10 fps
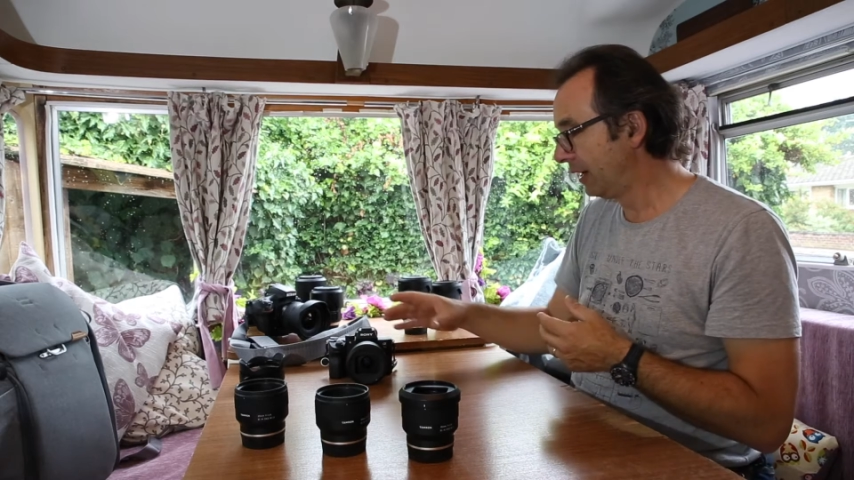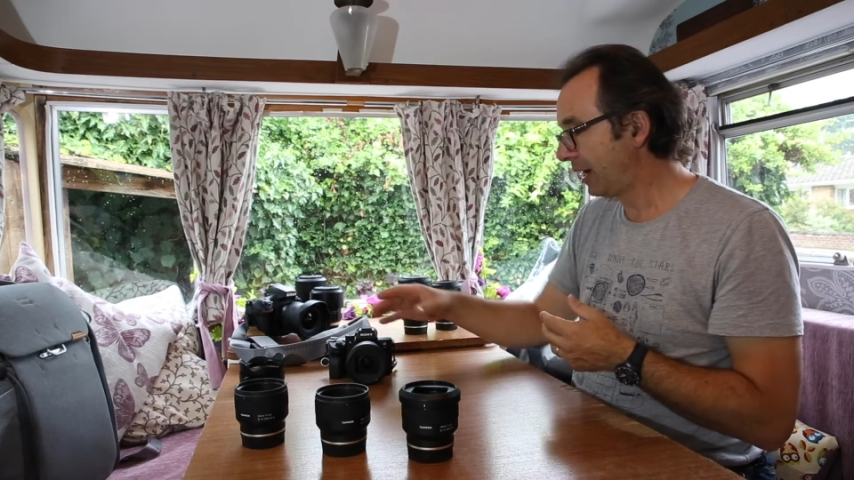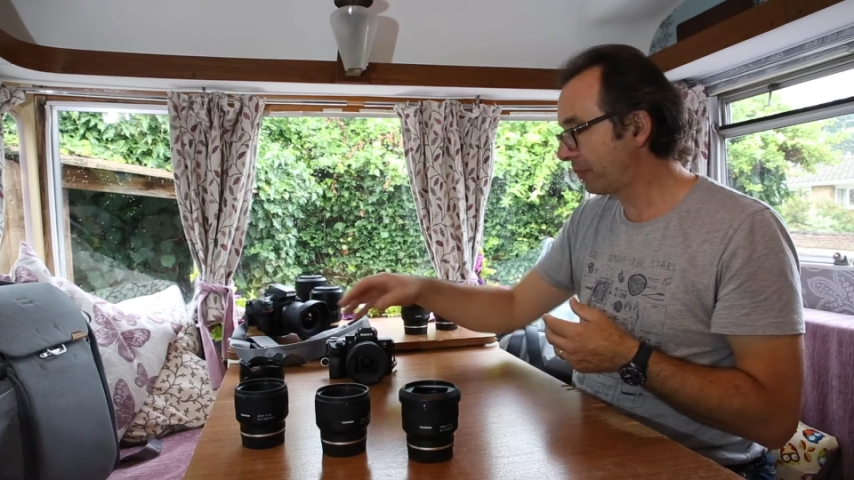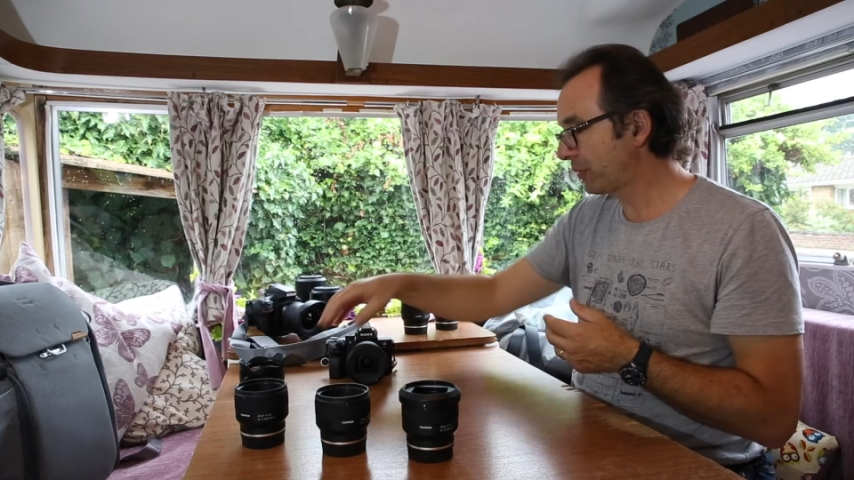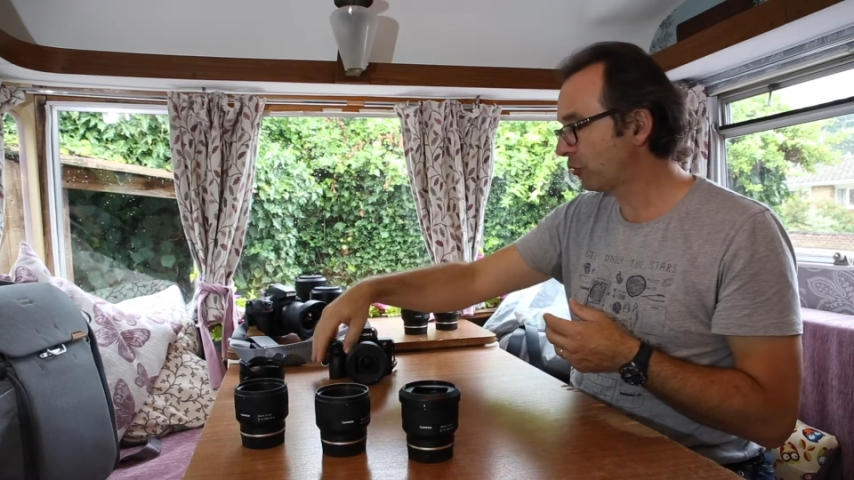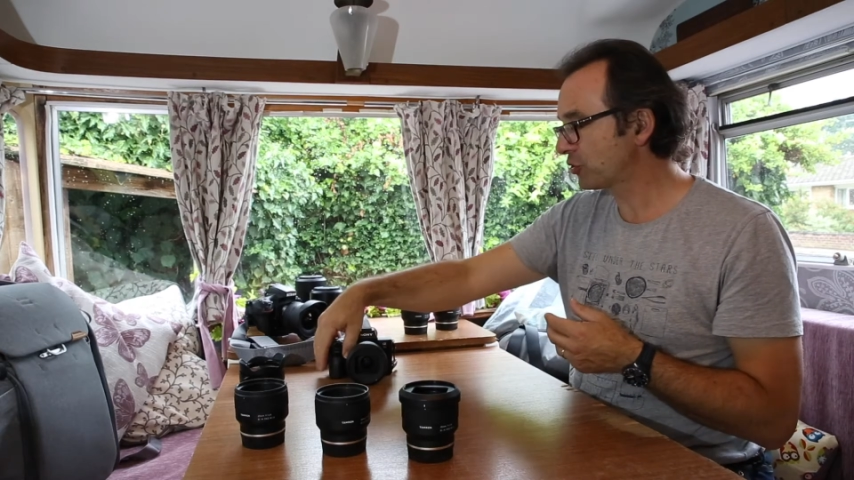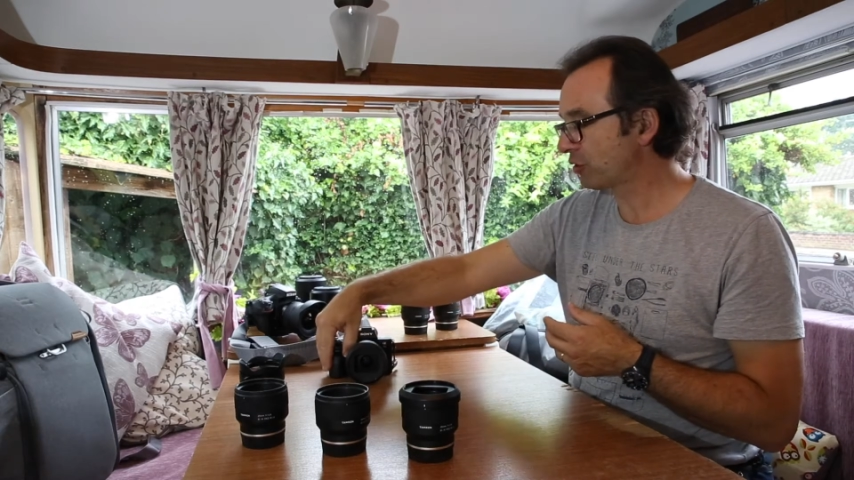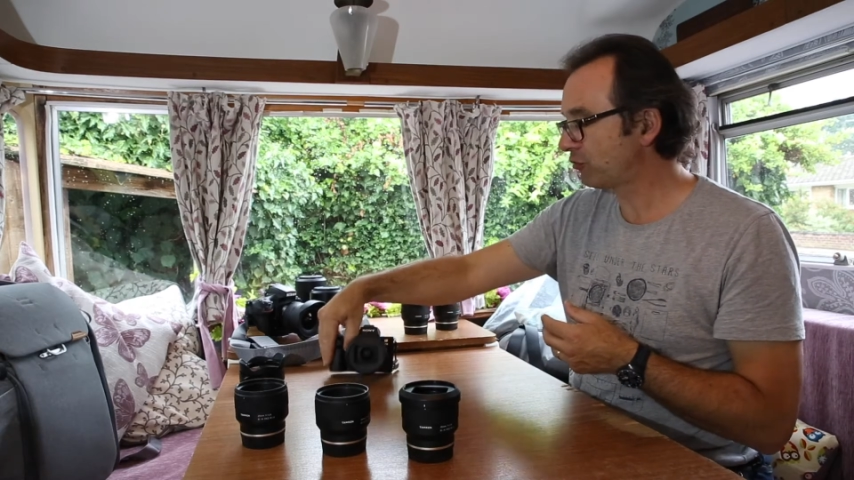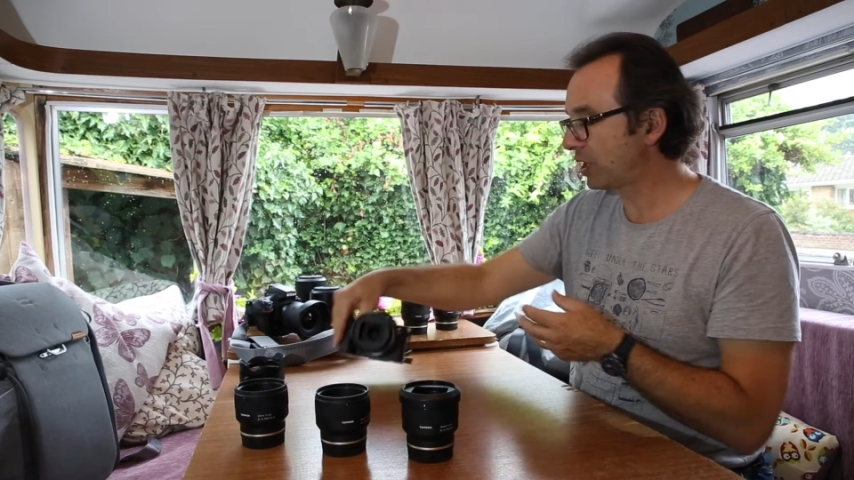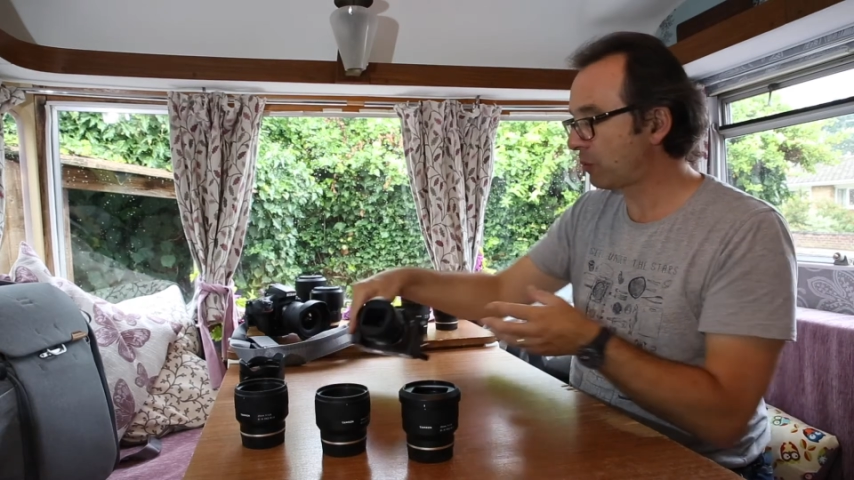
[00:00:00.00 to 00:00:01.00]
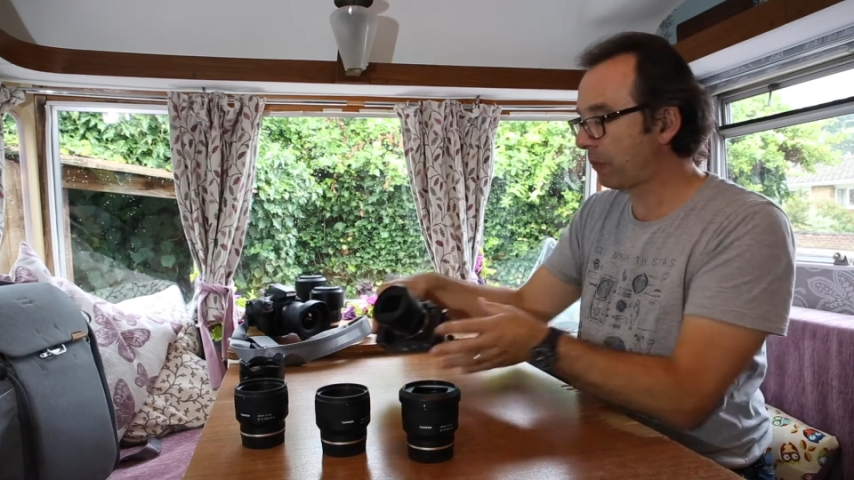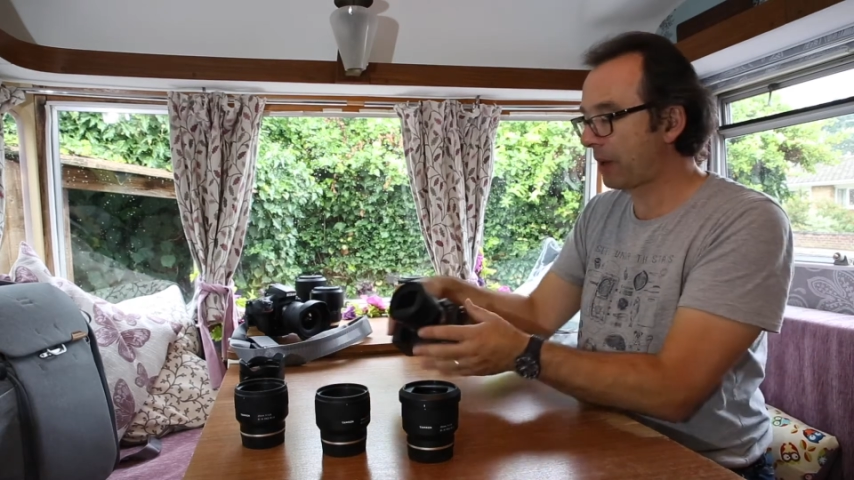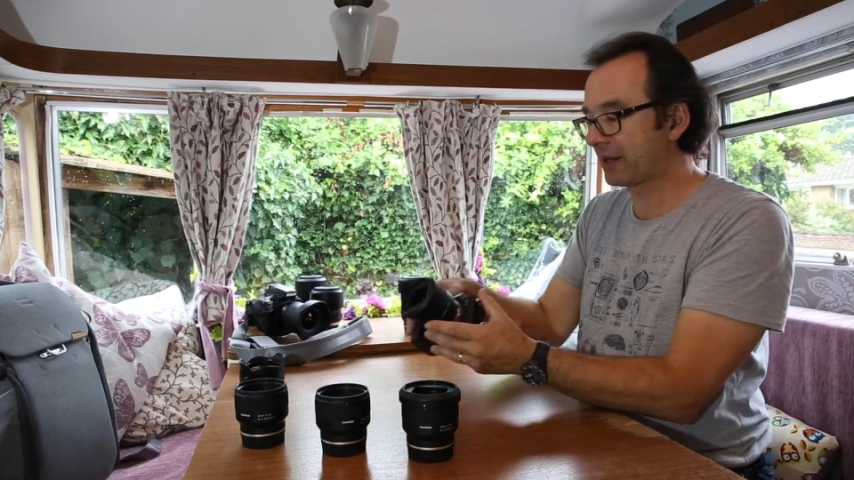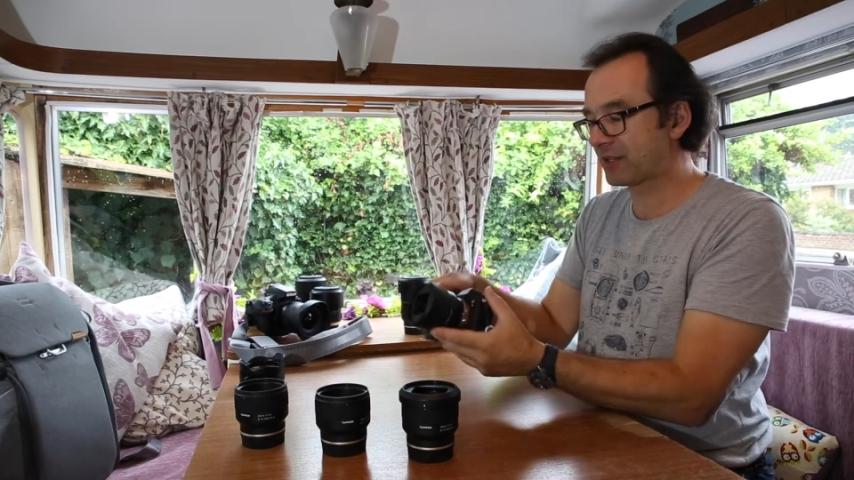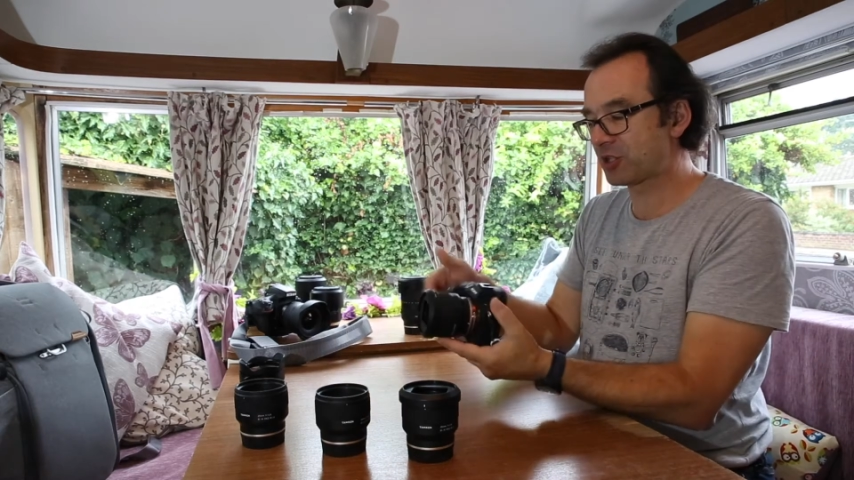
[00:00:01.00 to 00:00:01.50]
They're also really well
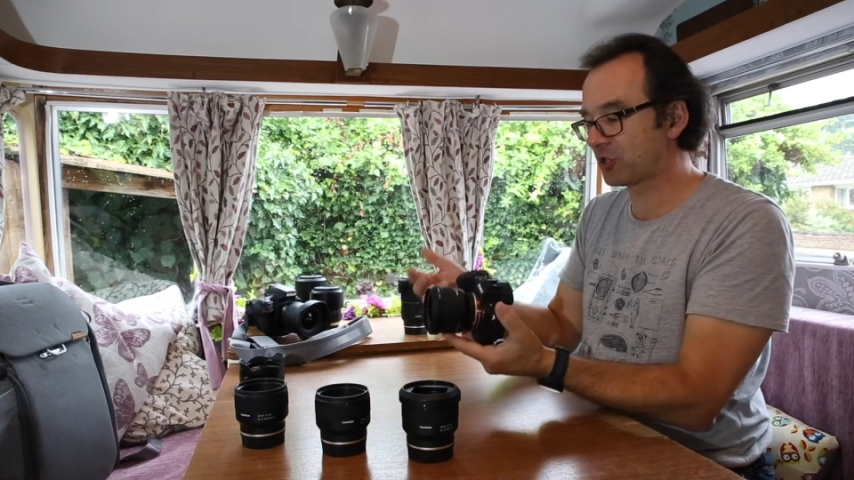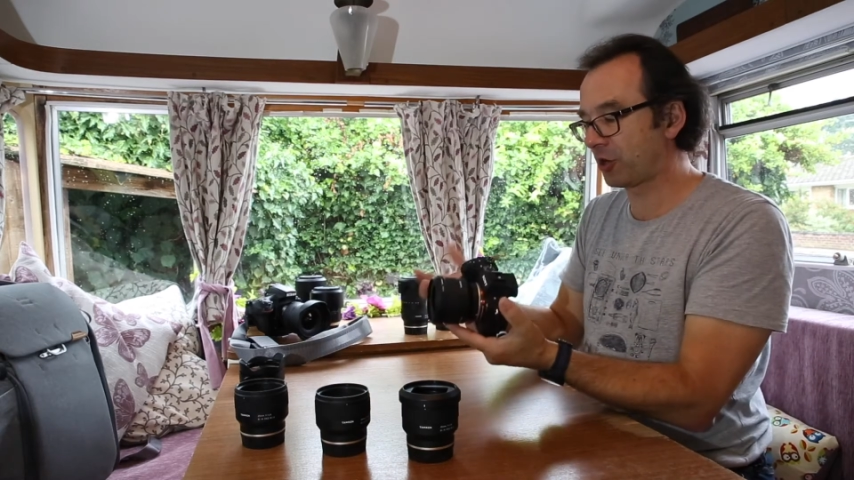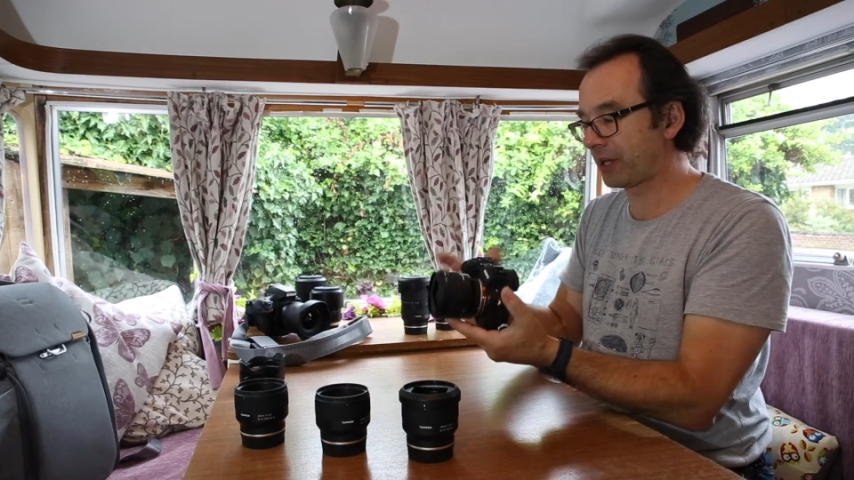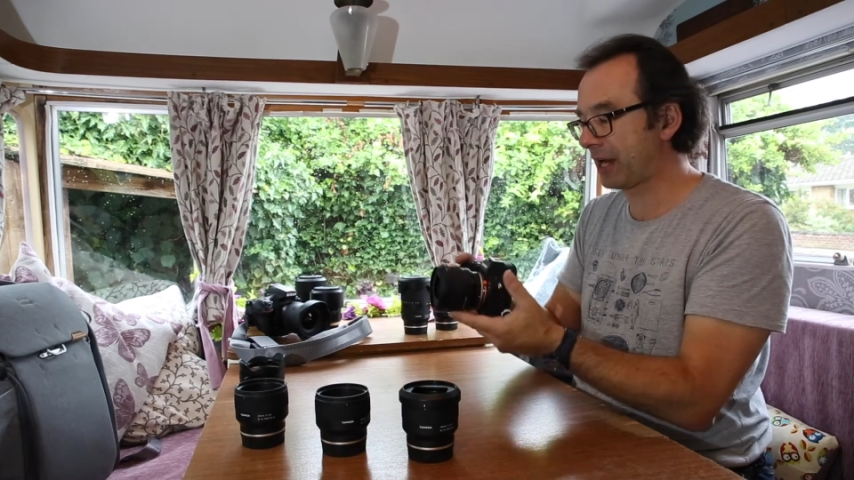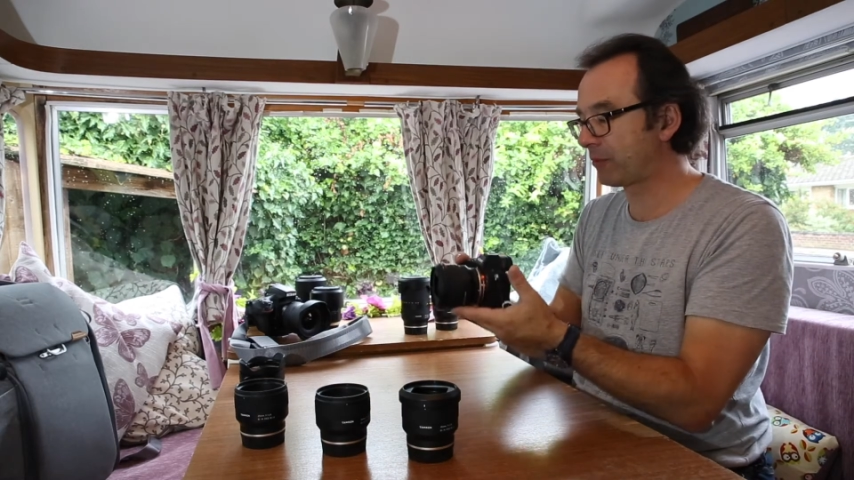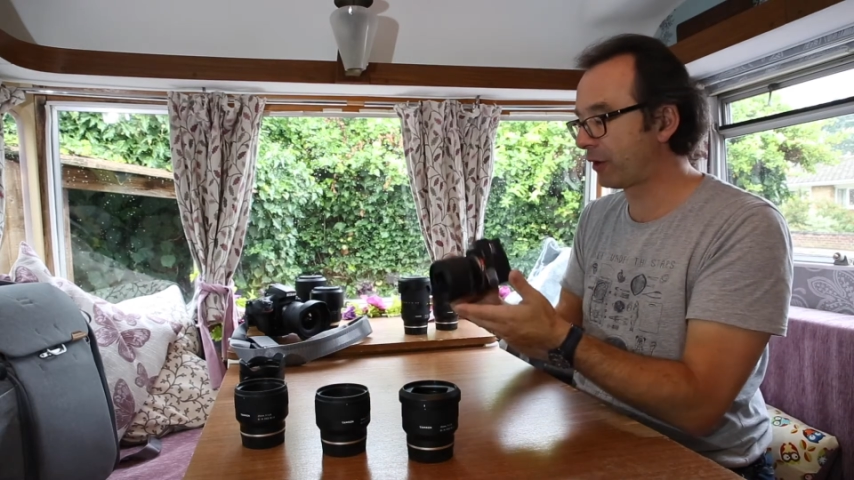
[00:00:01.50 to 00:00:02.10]
balanced just on a camera.